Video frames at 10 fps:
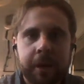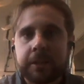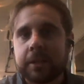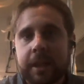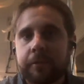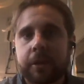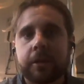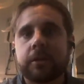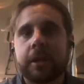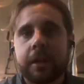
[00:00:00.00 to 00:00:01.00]
some of the
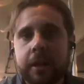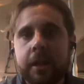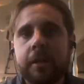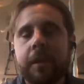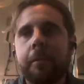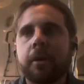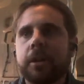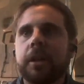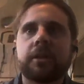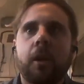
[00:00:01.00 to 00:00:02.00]
places in Africa, because
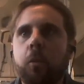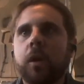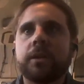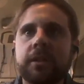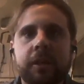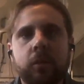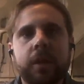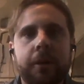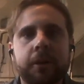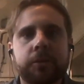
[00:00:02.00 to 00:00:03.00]
there's like one
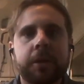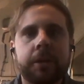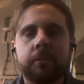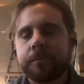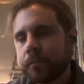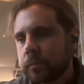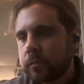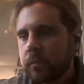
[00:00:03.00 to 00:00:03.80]
single territory